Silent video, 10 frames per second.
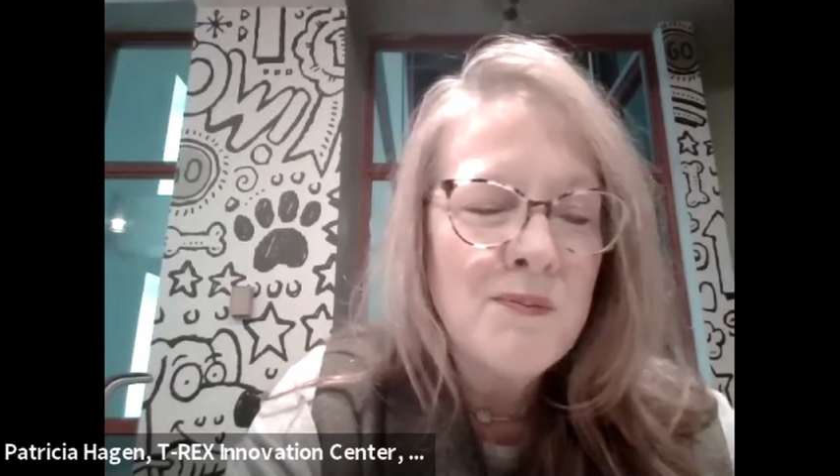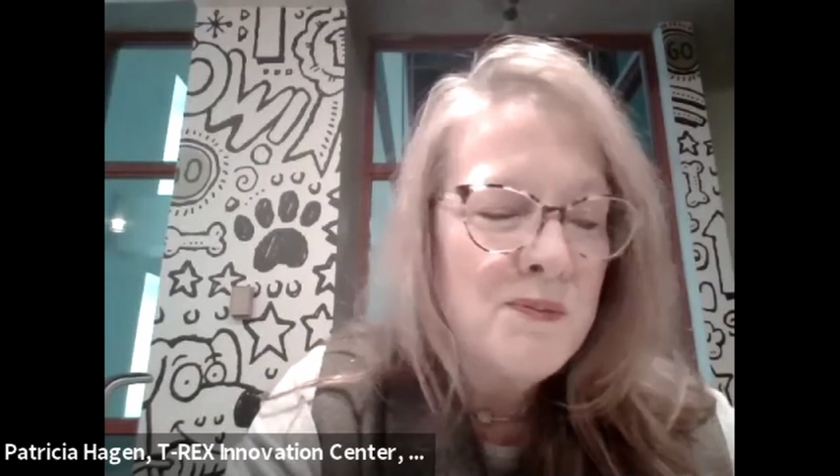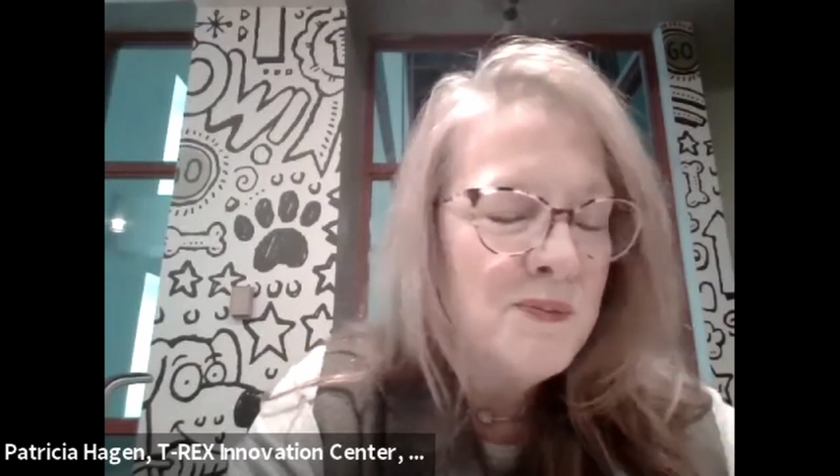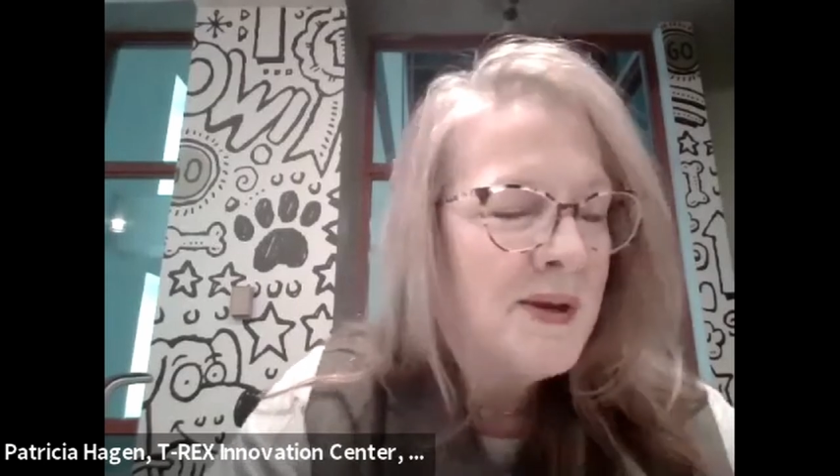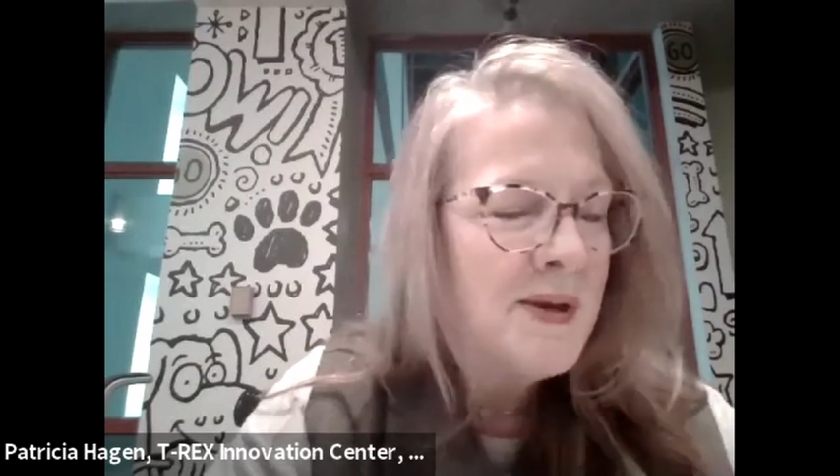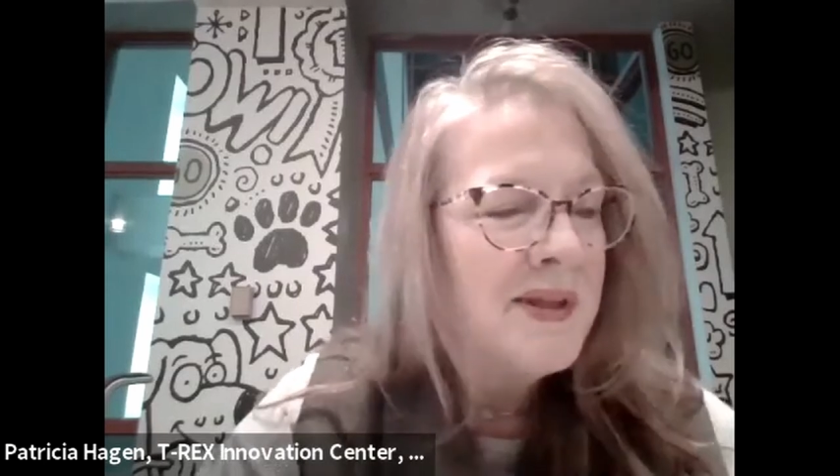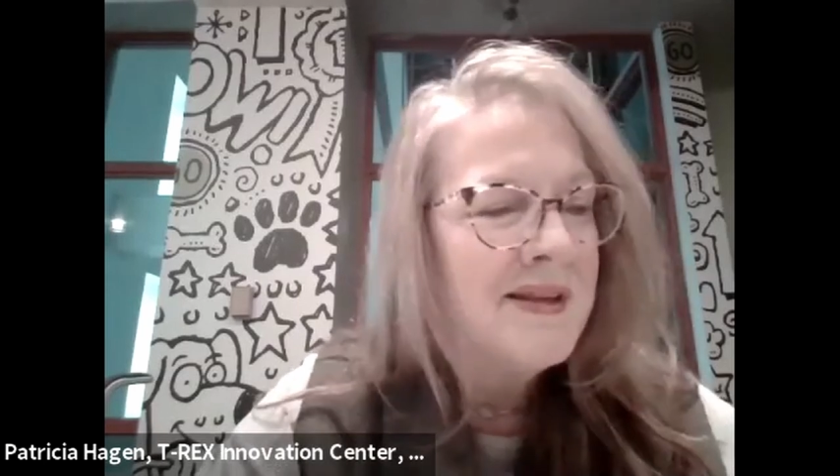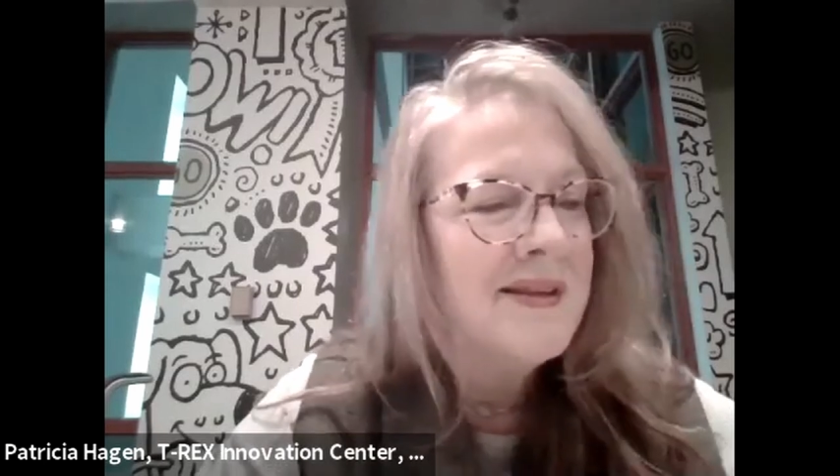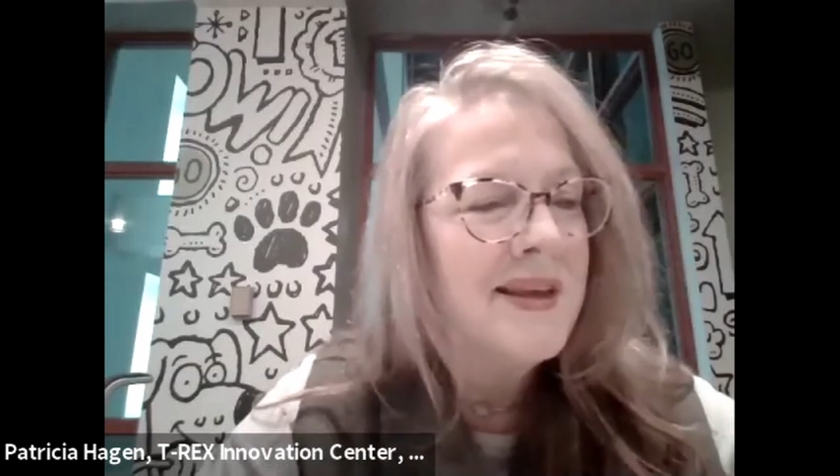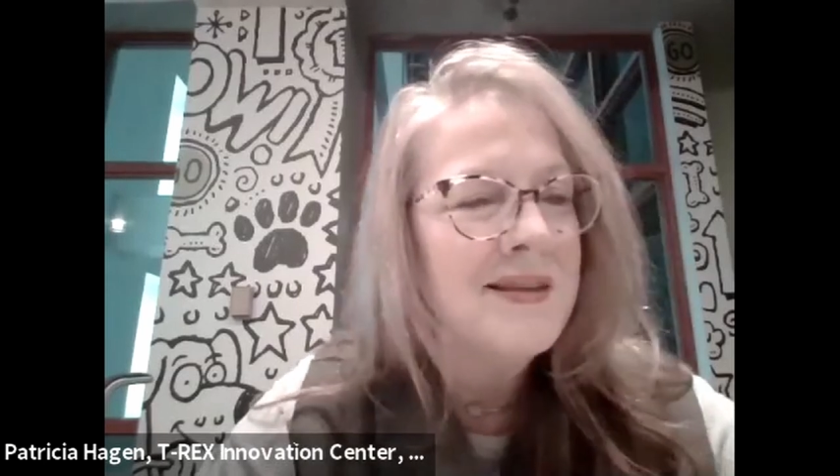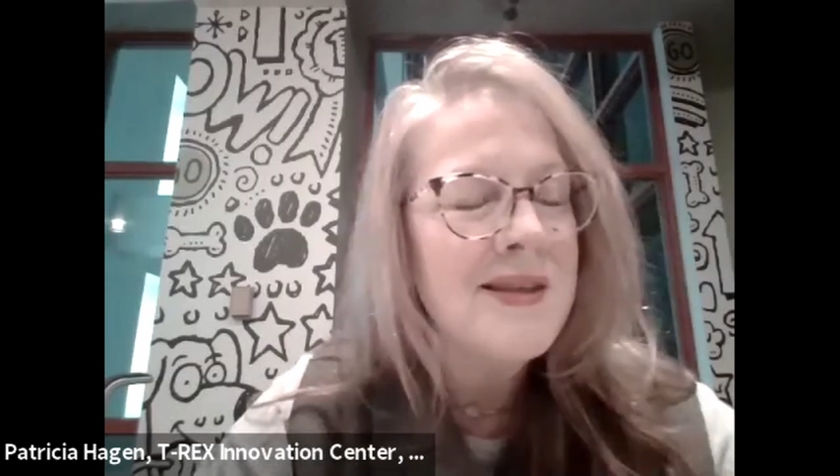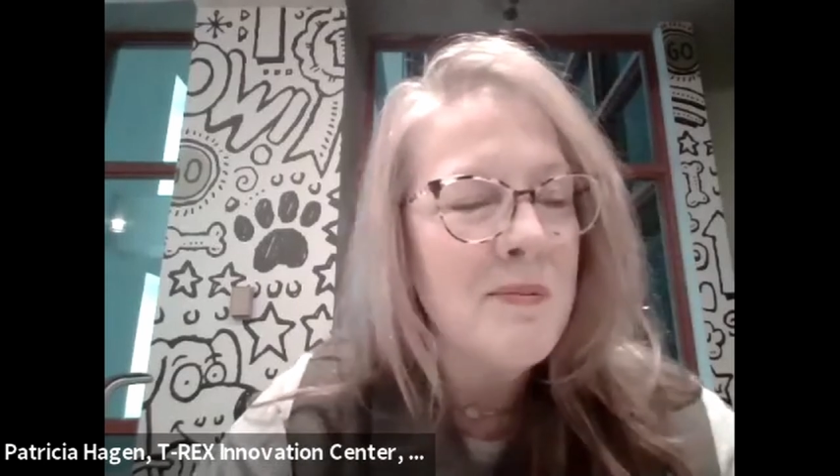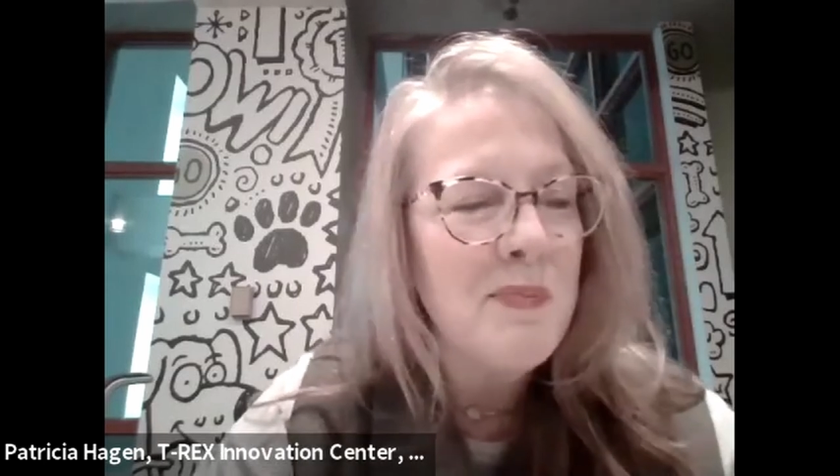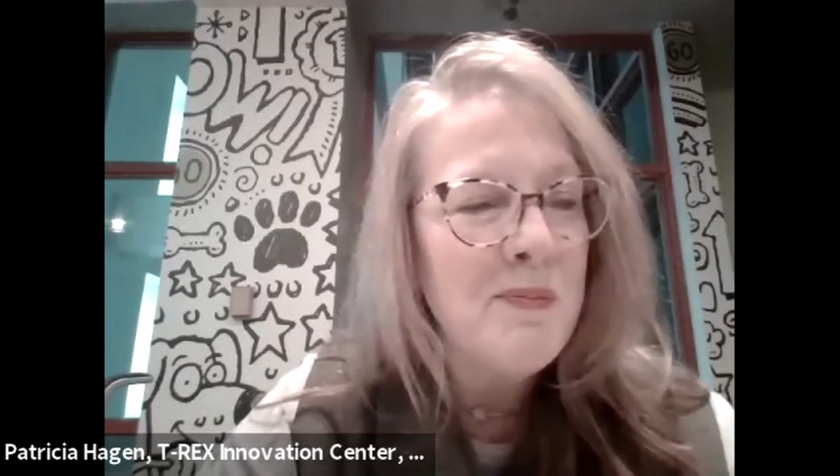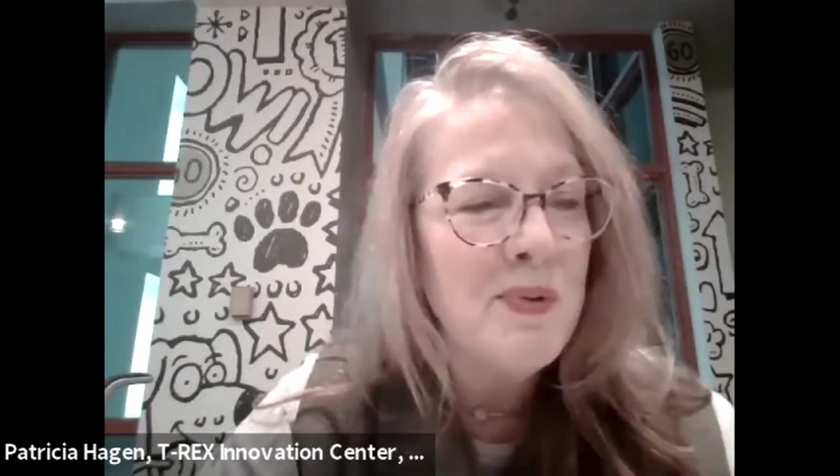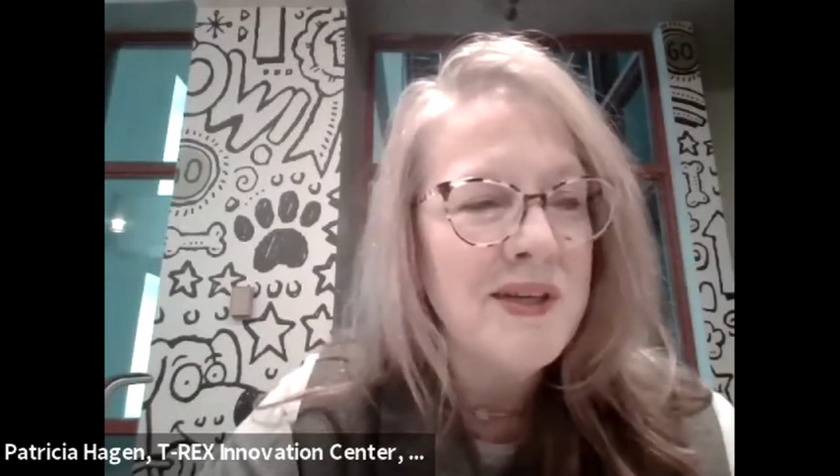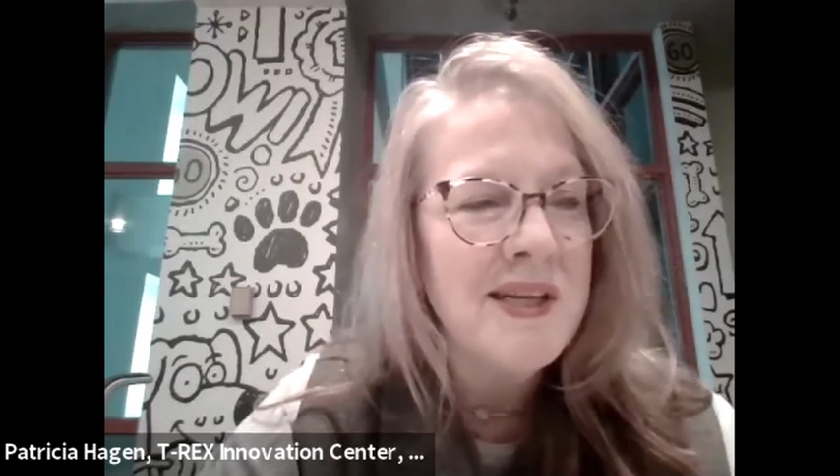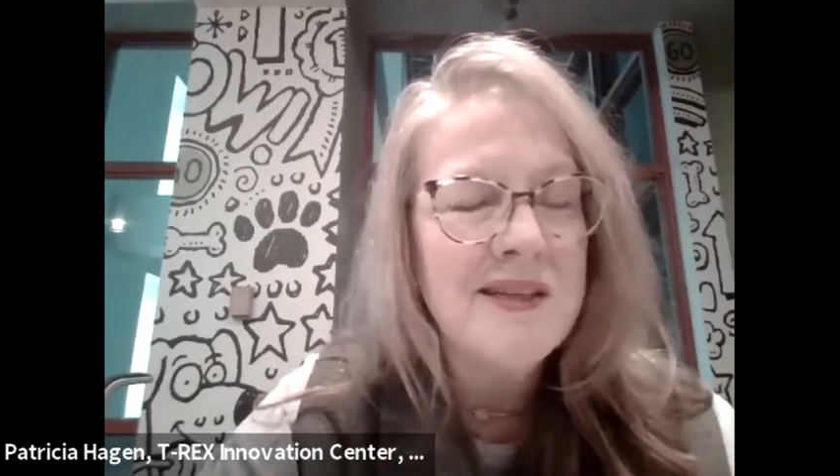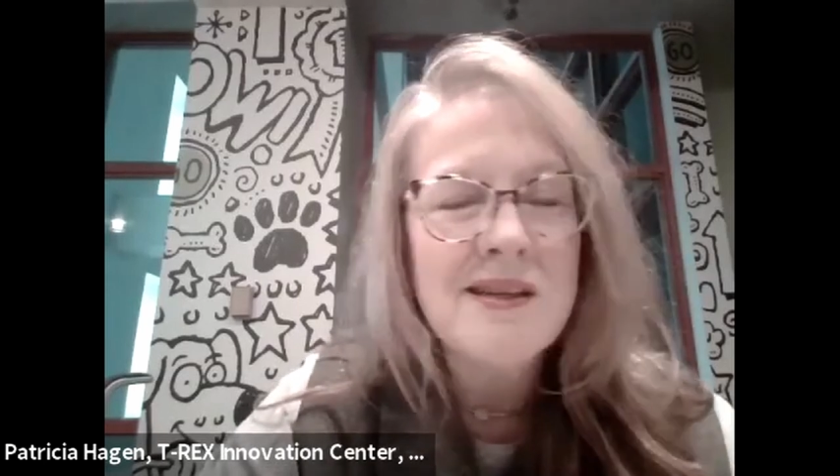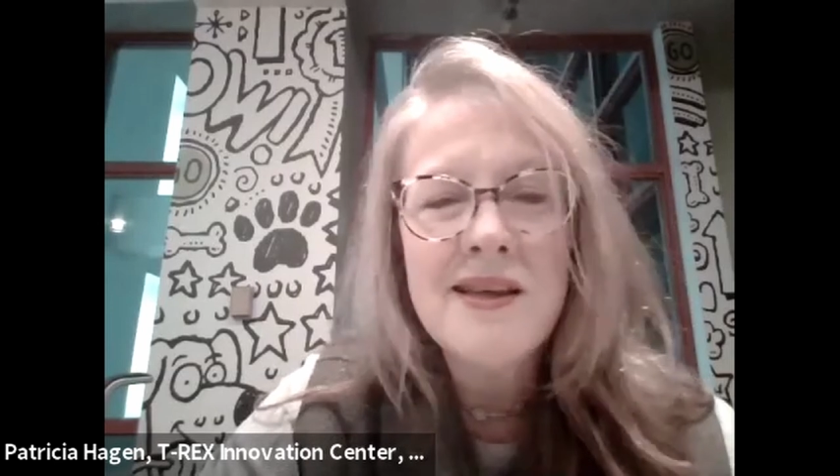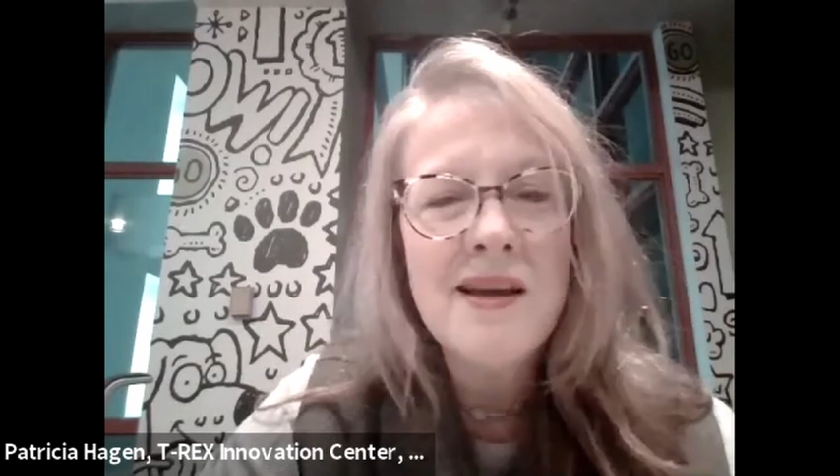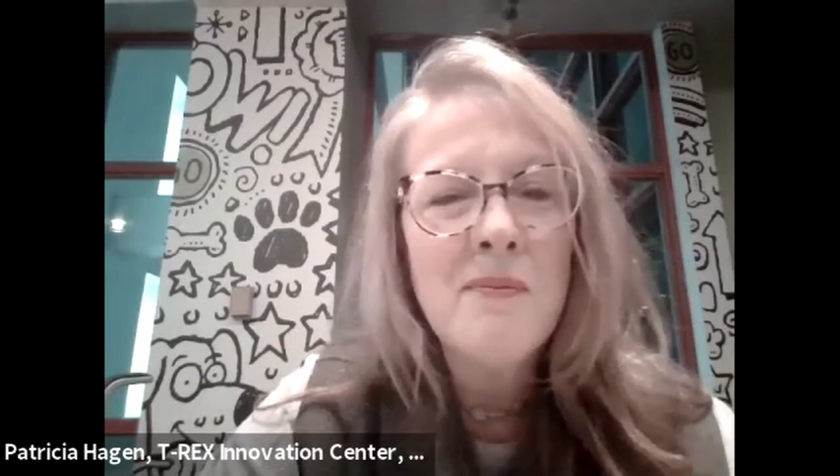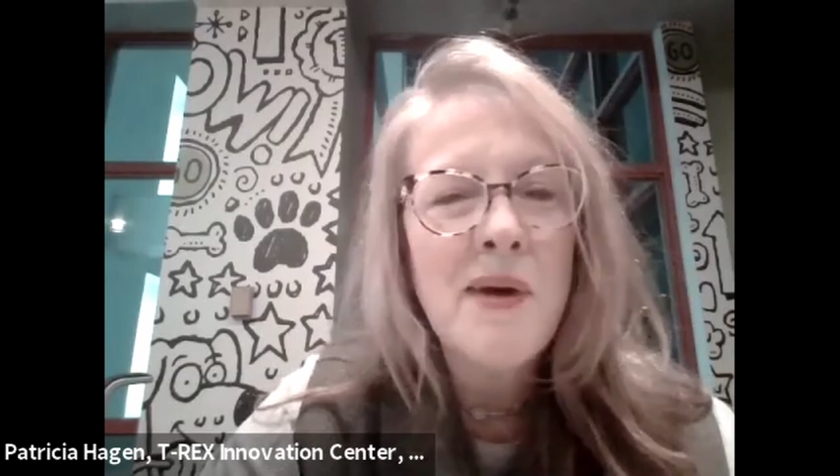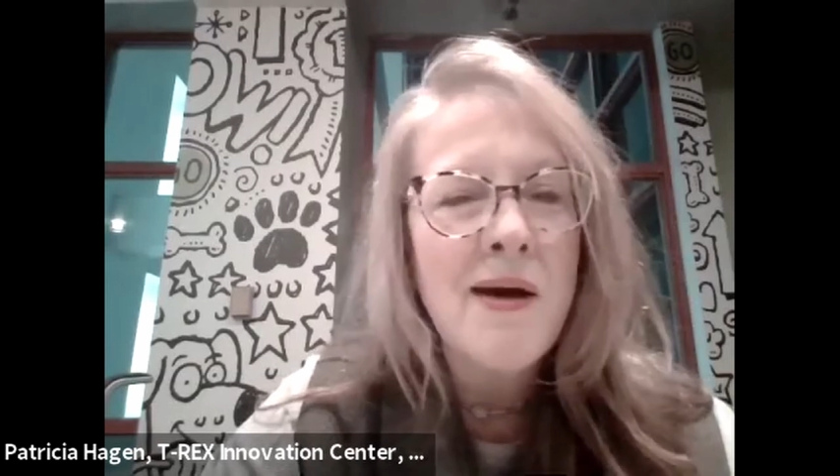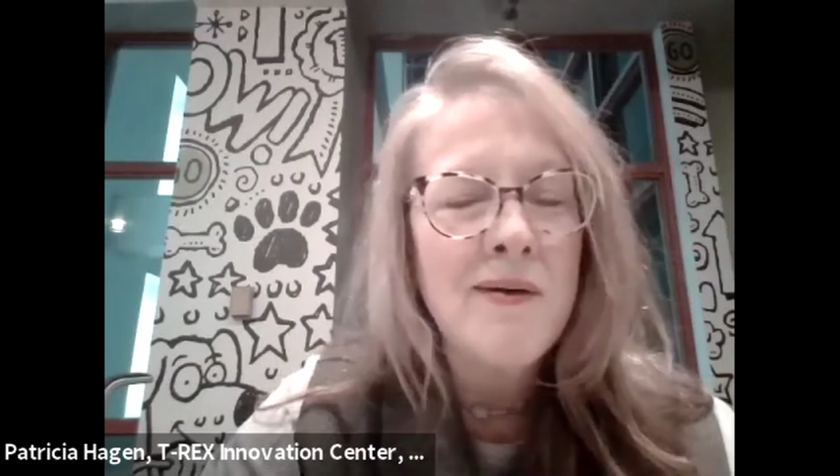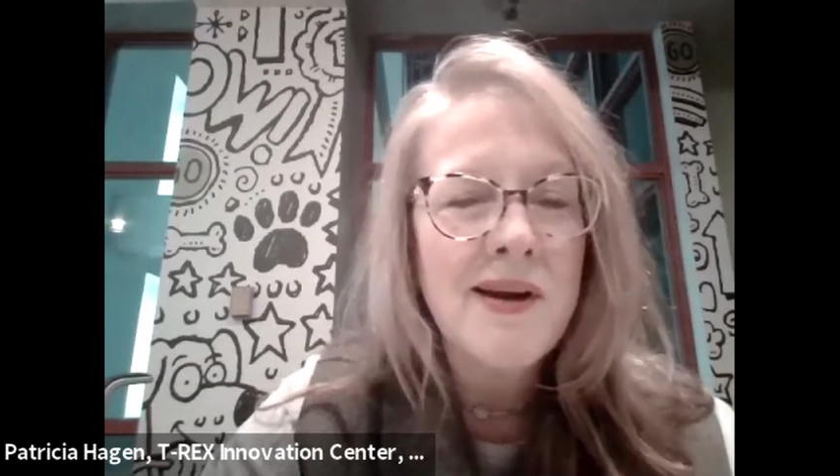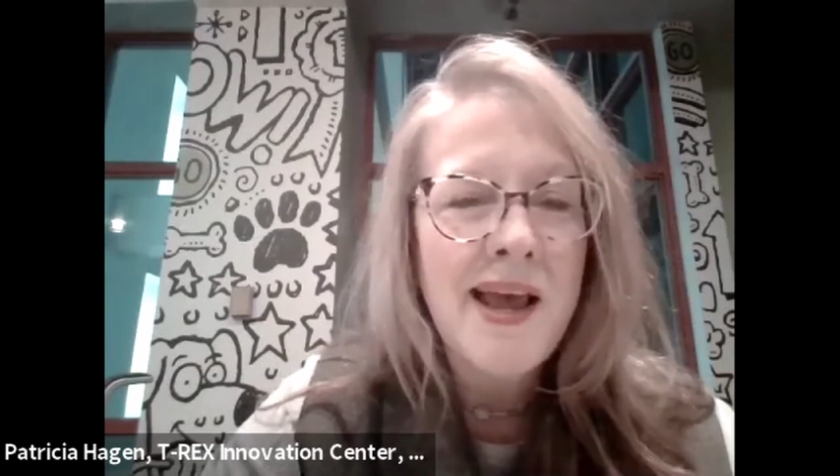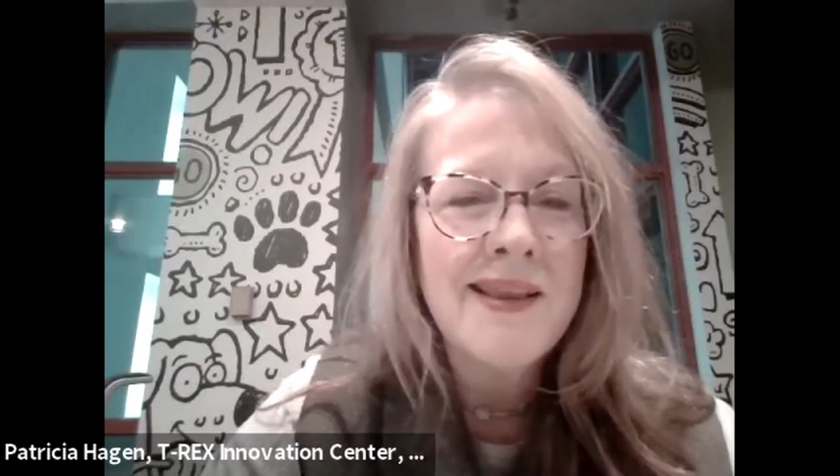are some of the things that people need to think about